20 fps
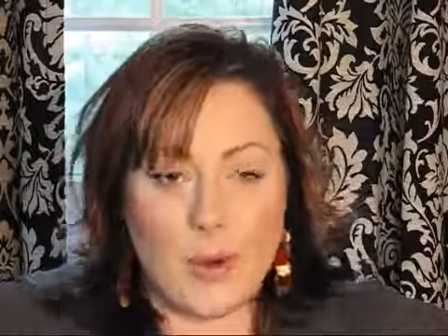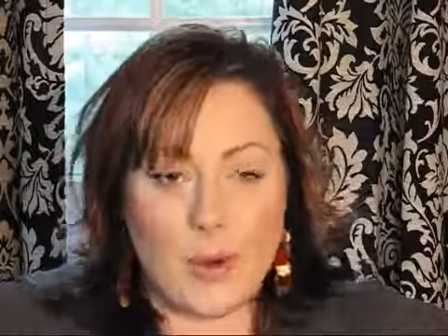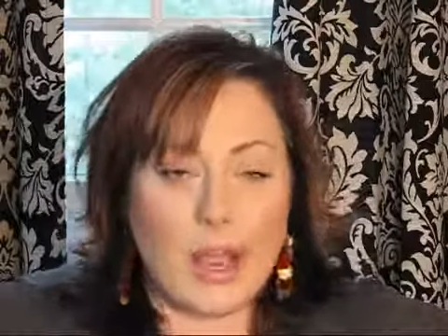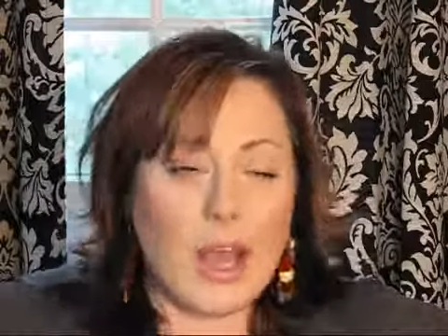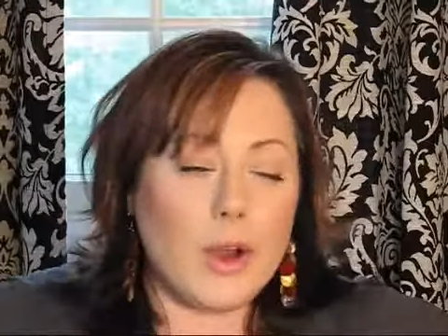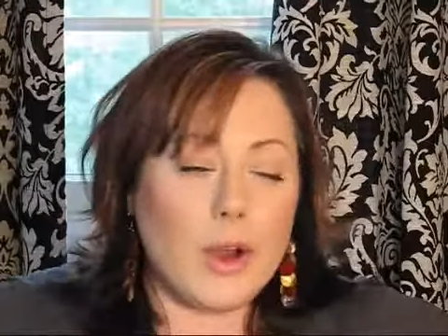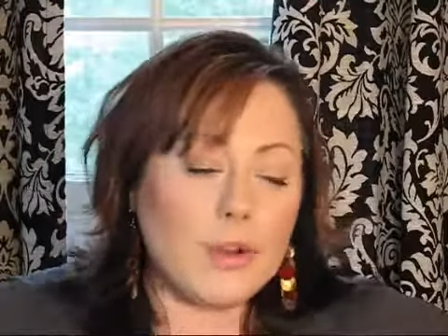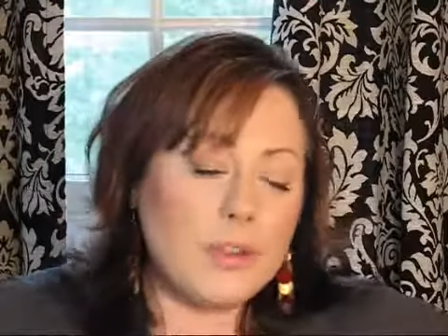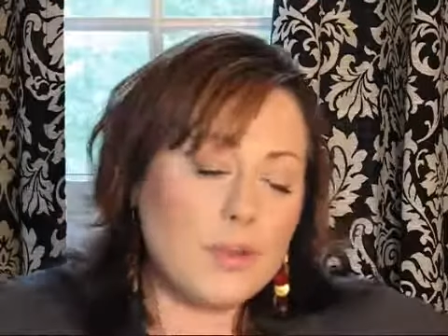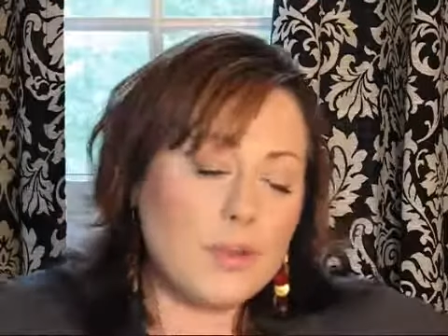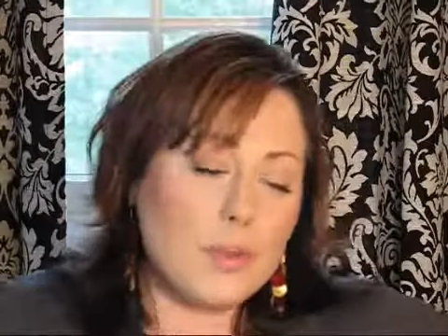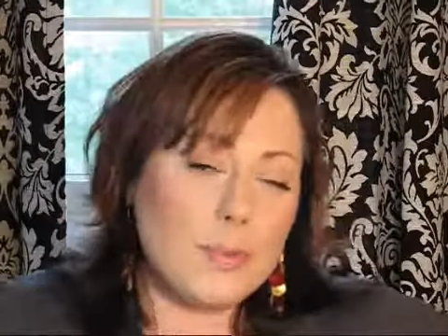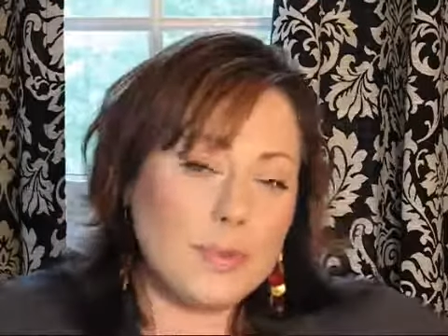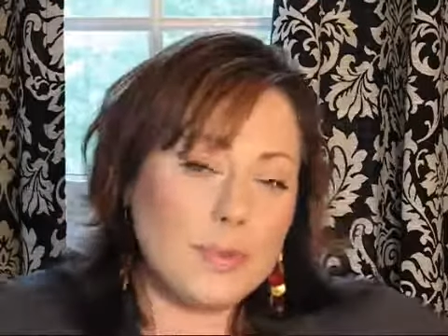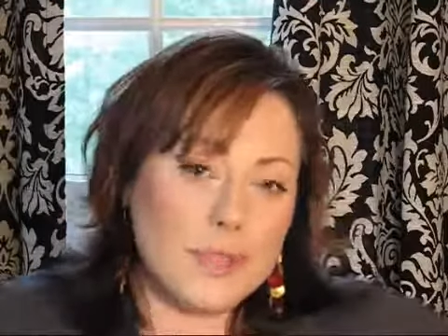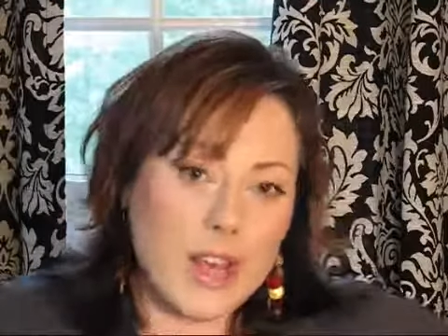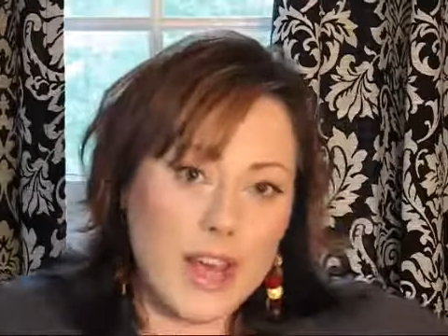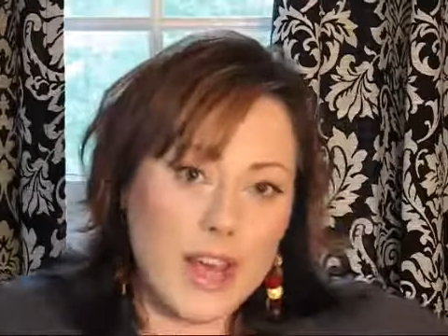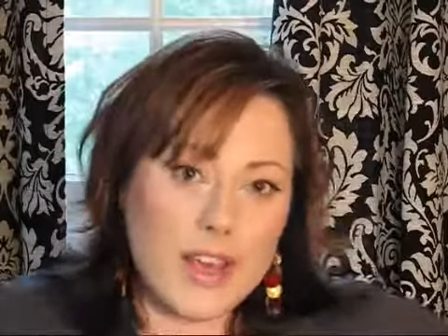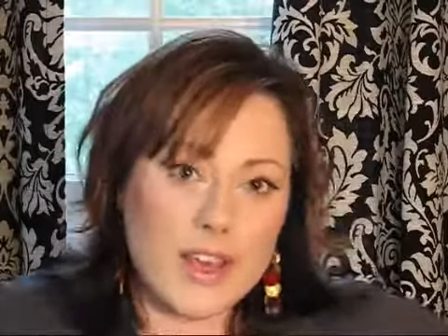how to
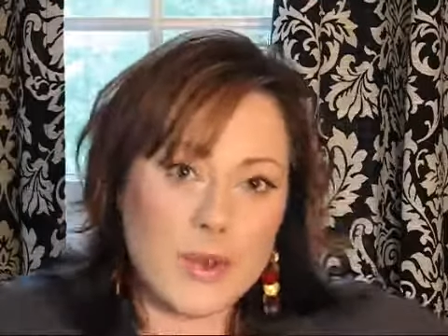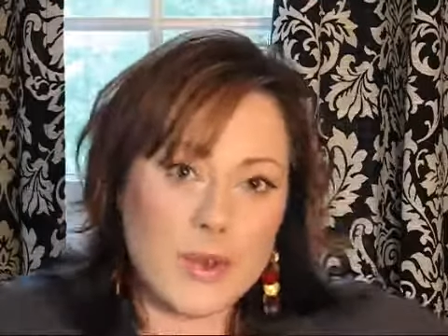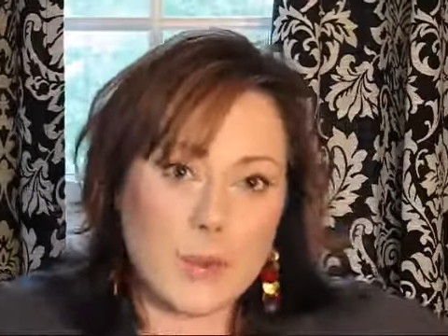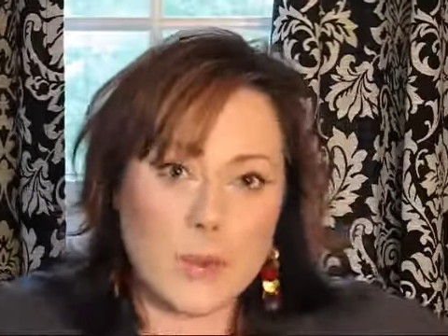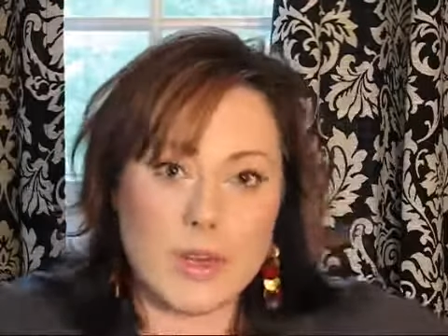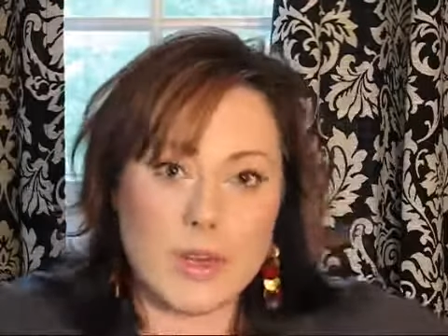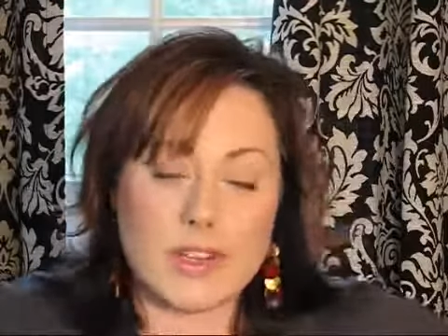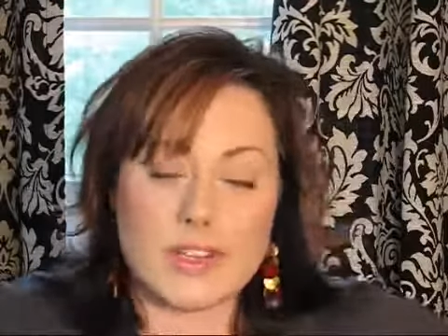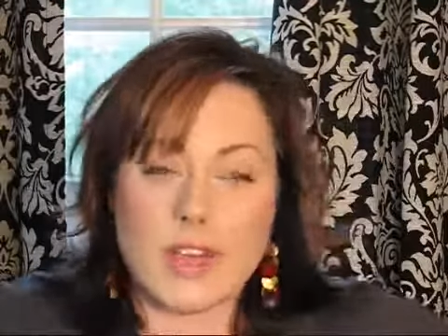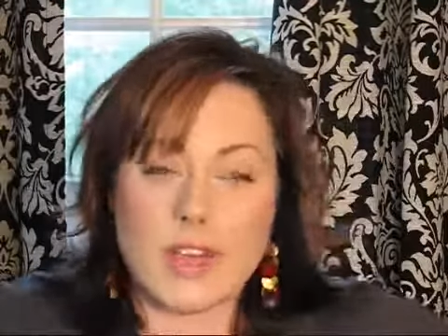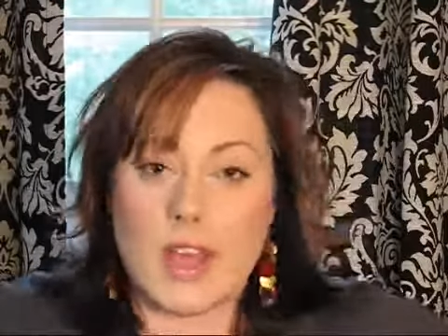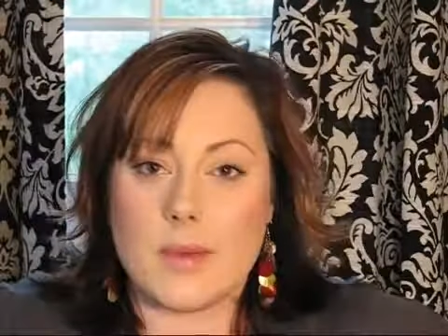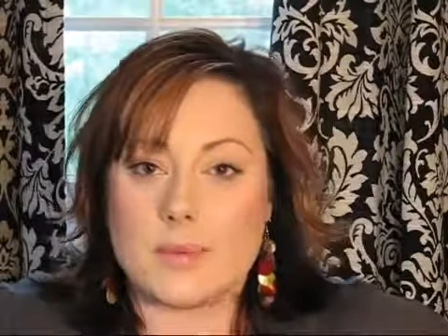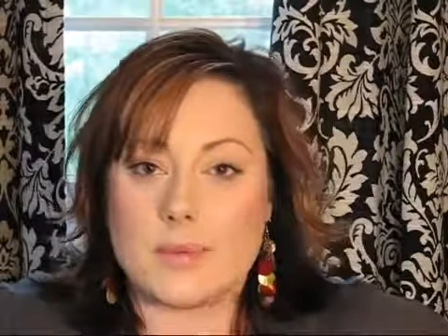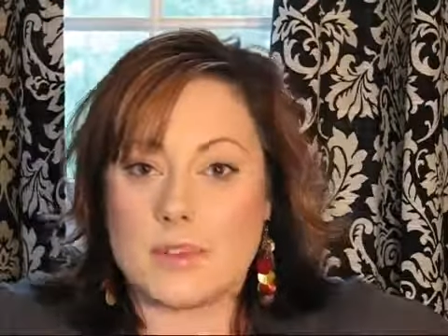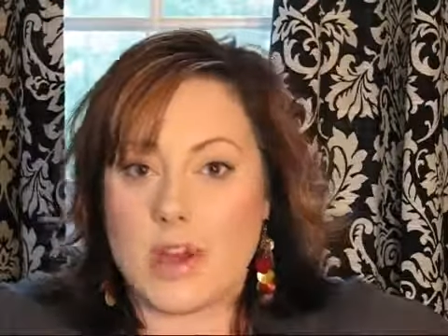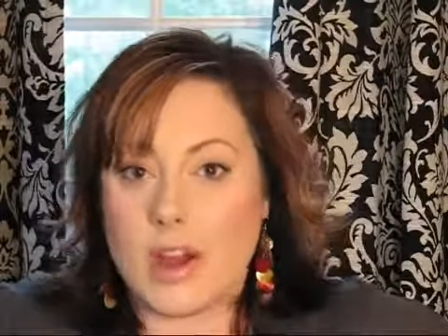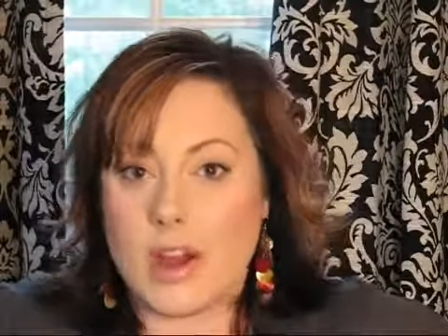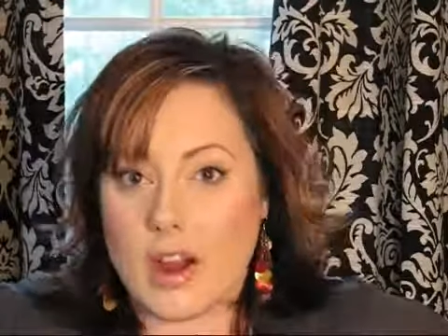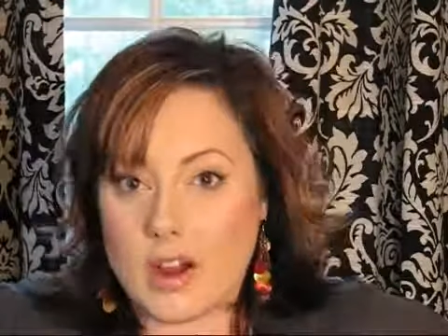apply it, what
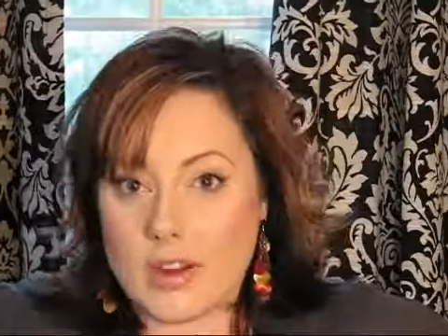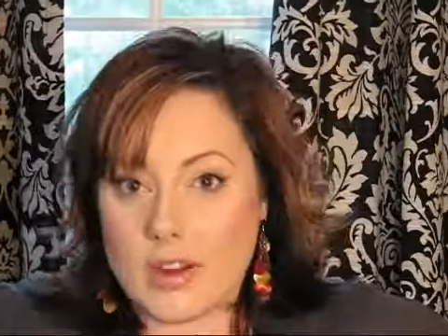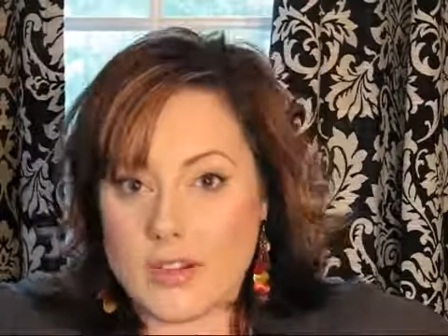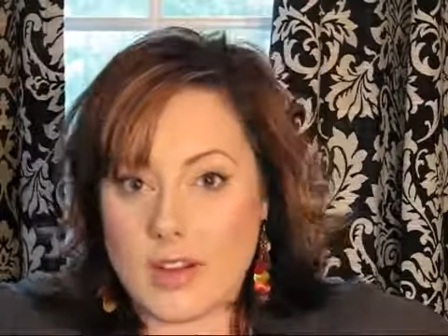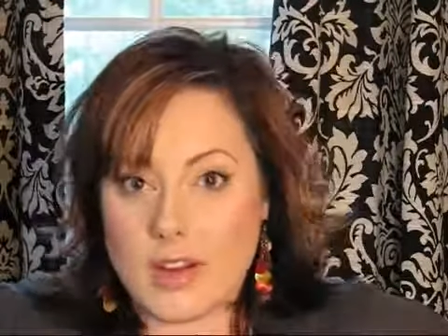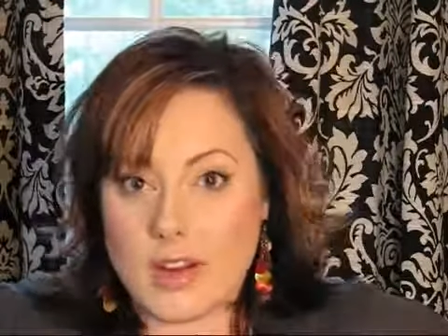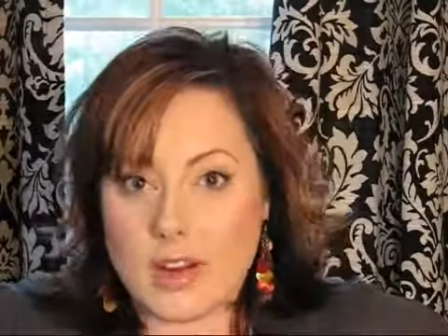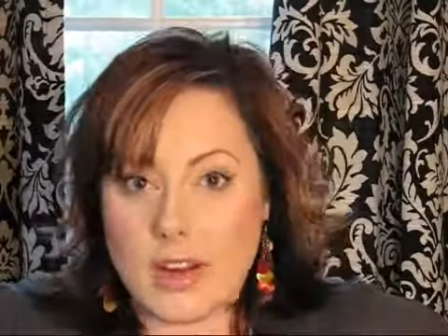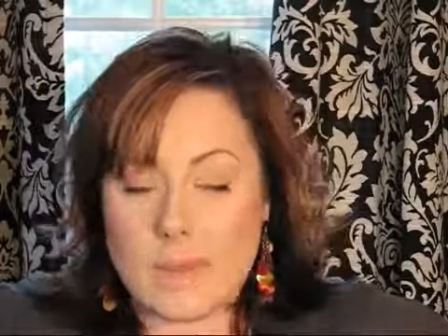types are there,